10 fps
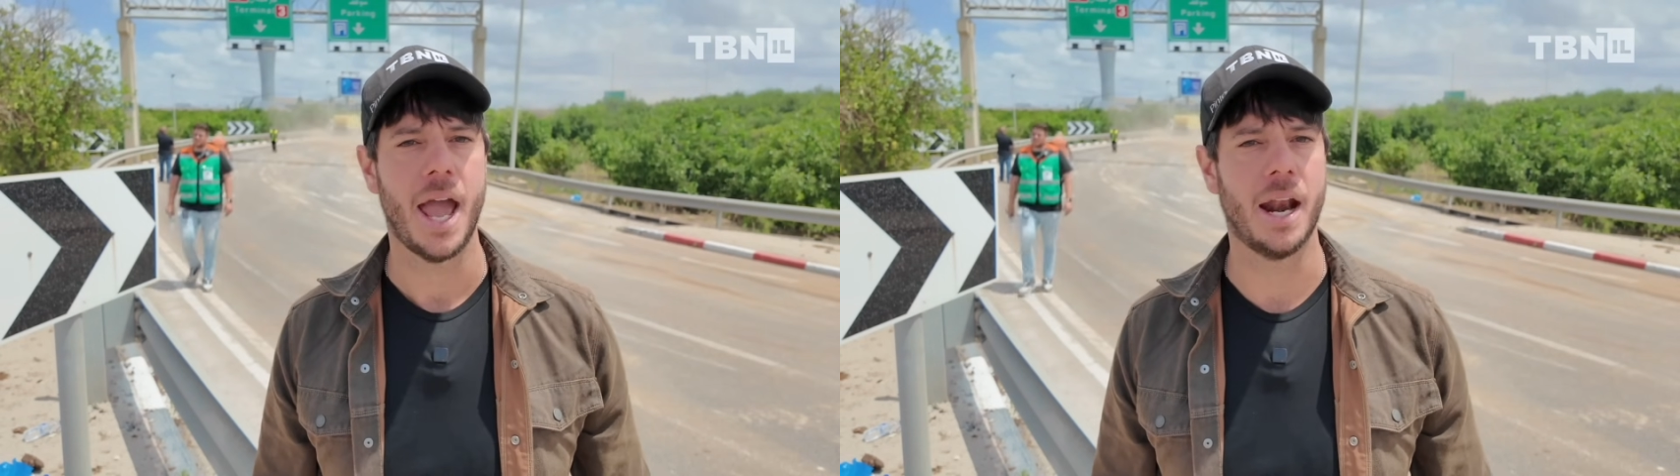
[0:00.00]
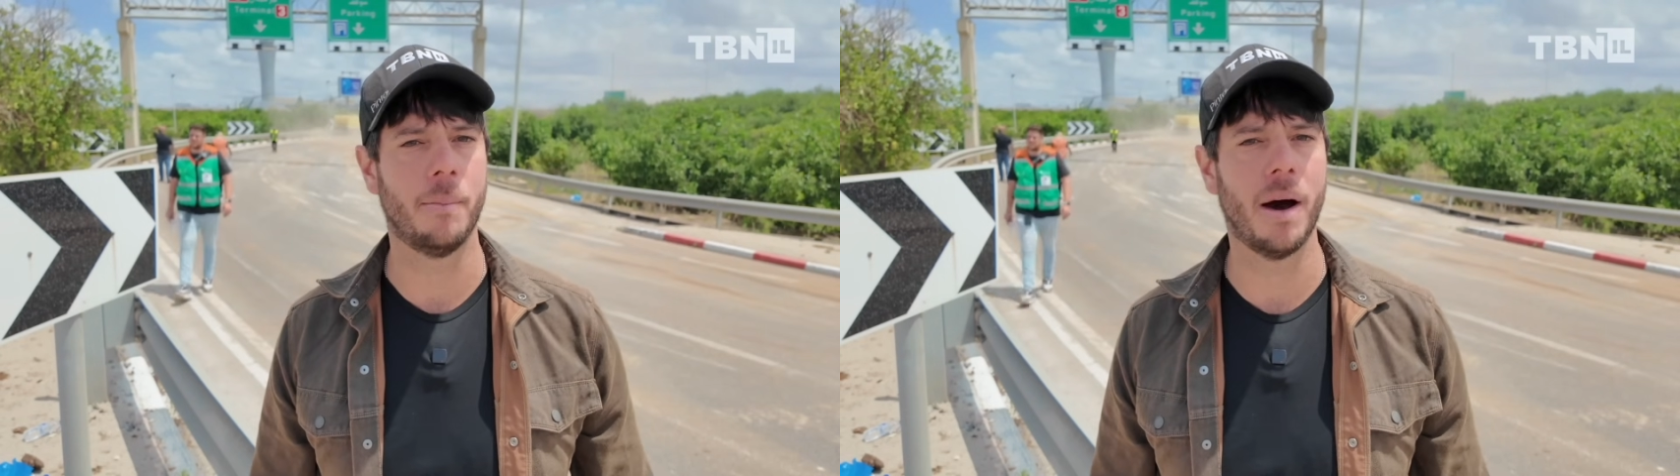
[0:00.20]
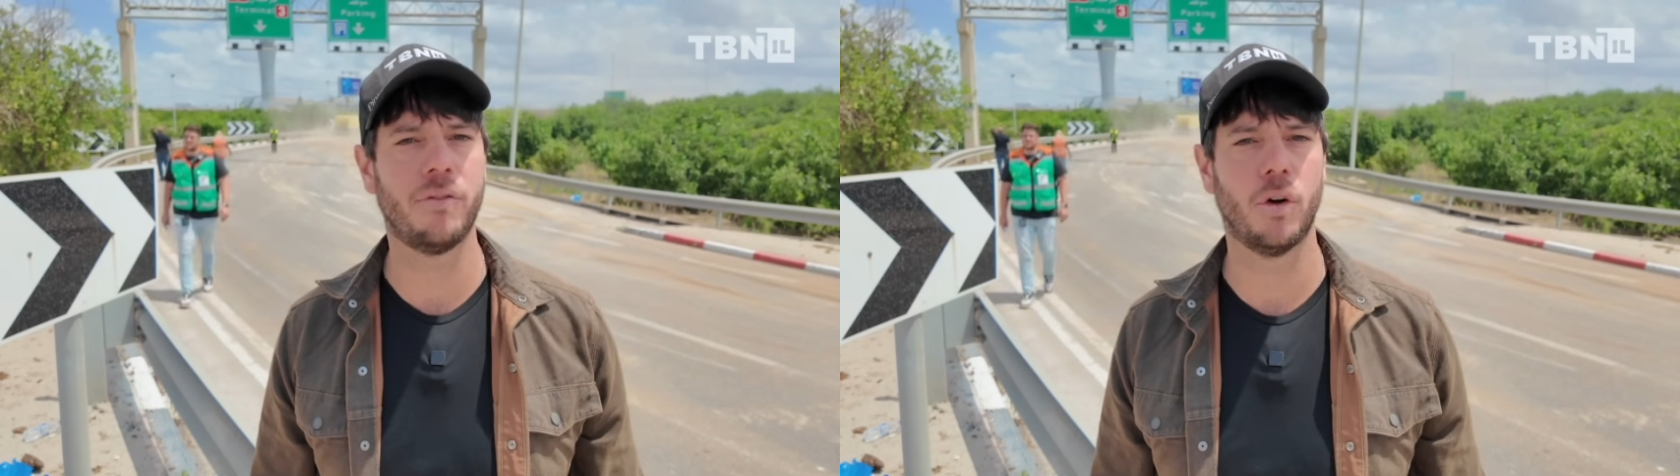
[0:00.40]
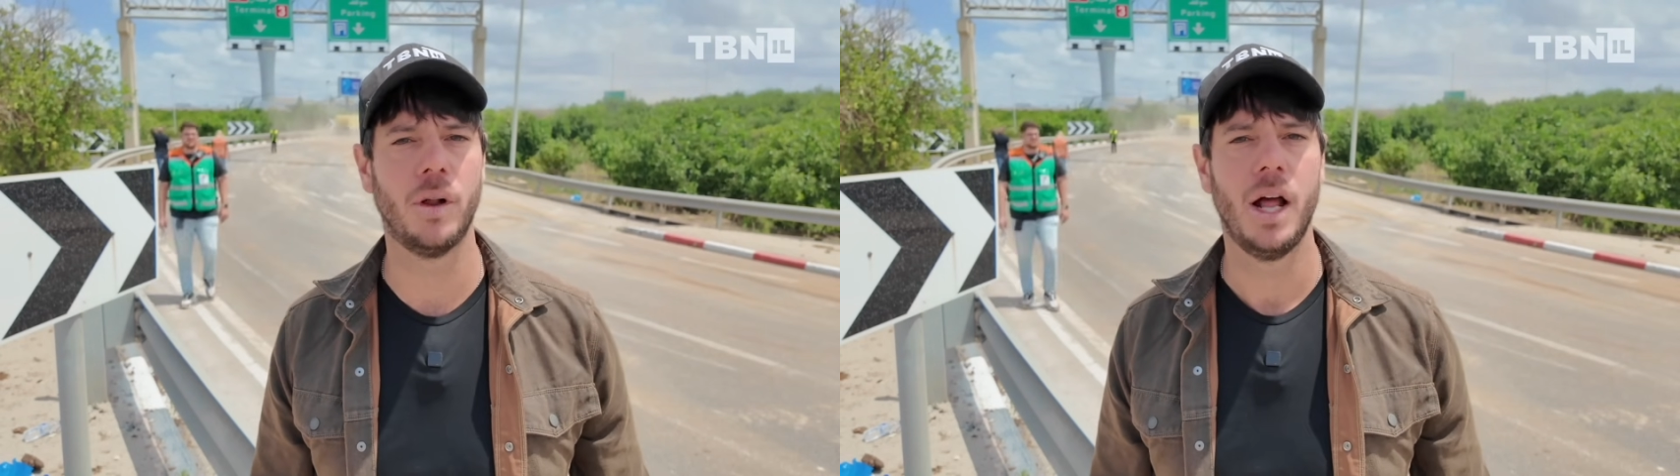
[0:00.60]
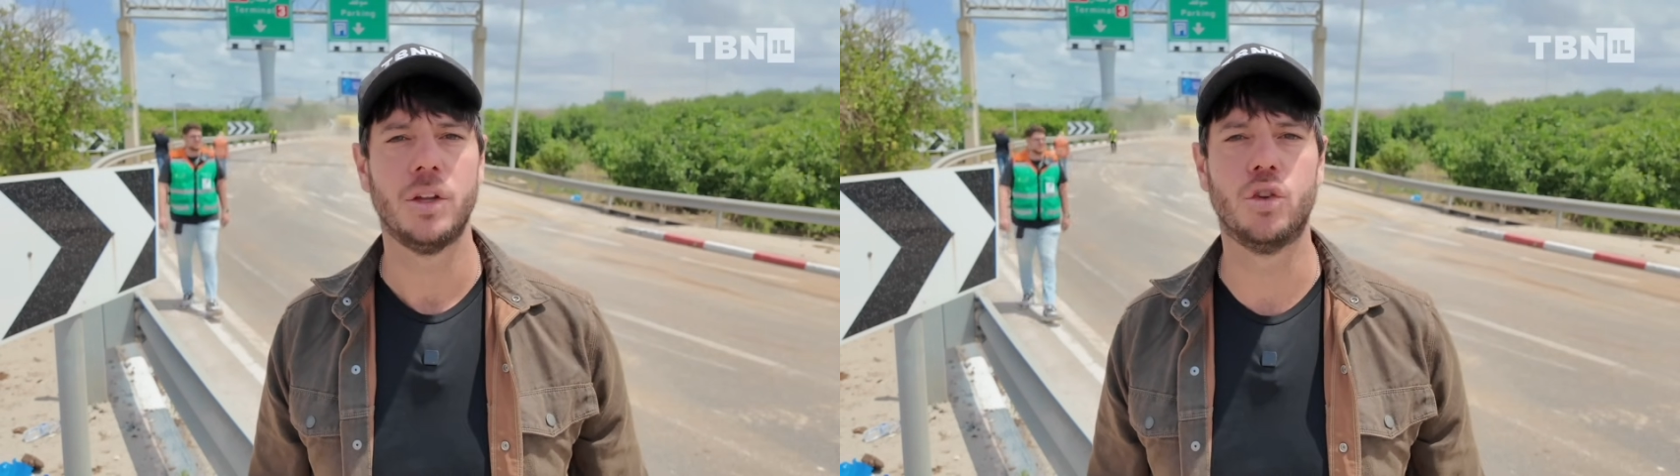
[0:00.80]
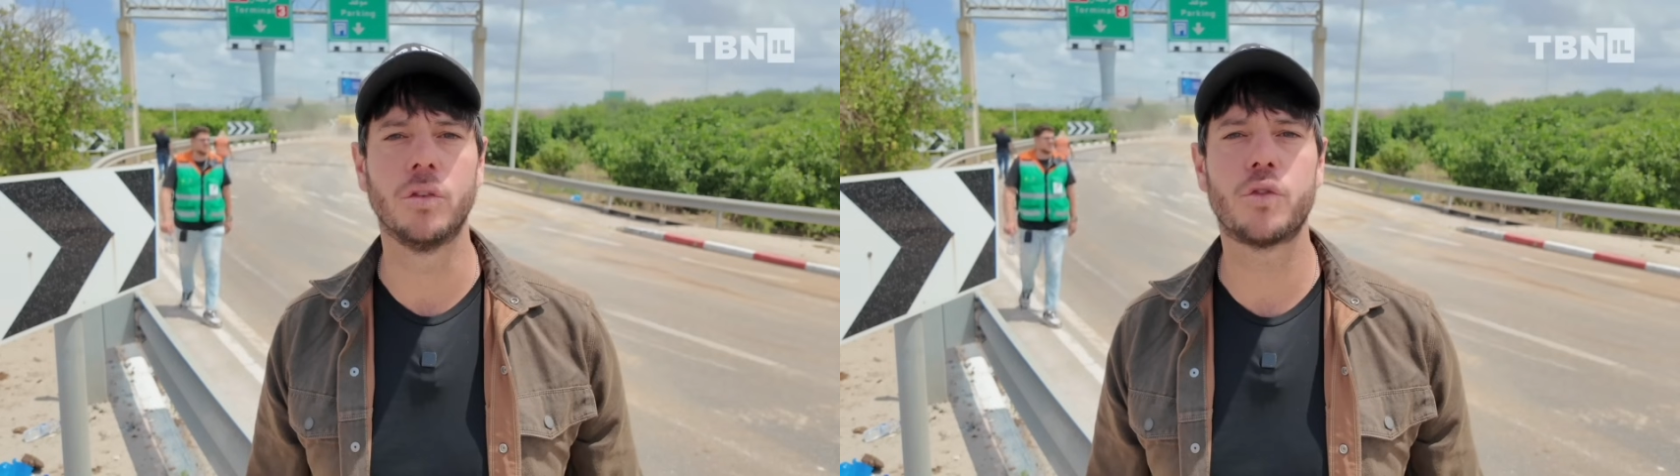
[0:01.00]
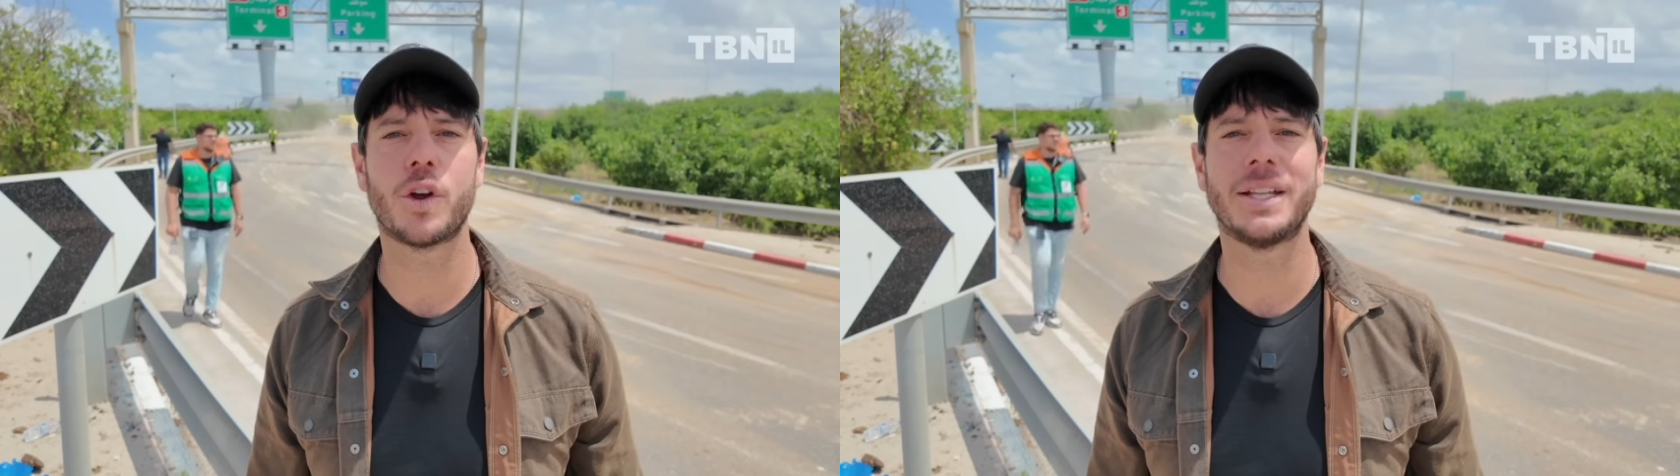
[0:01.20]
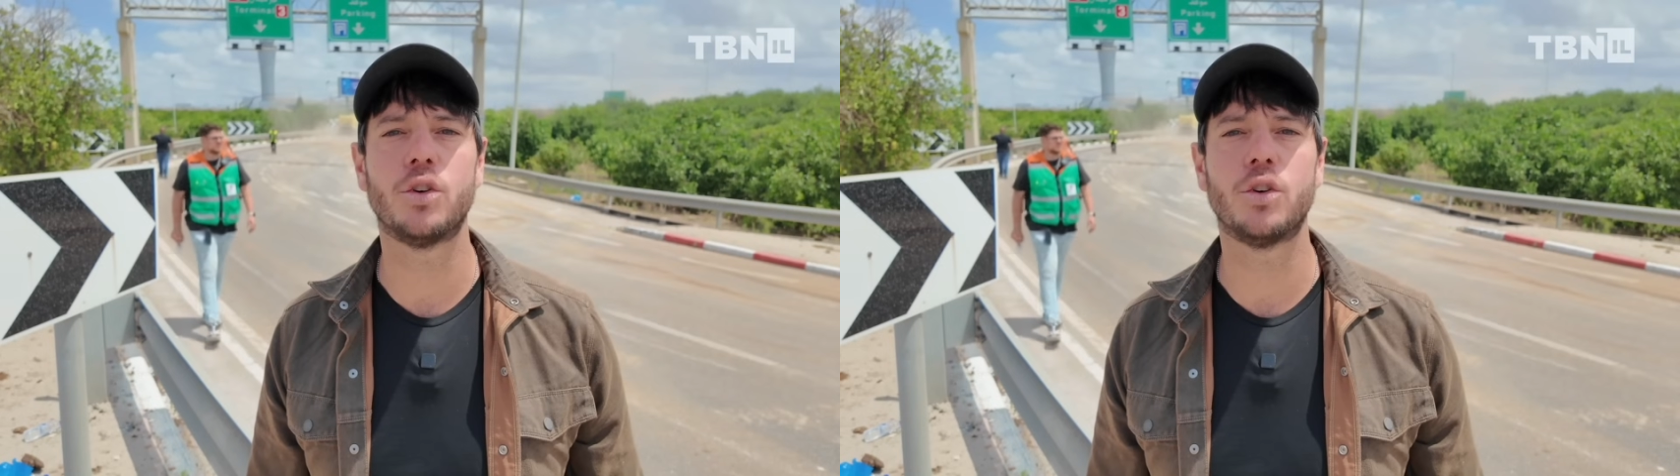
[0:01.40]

And above all, don't forget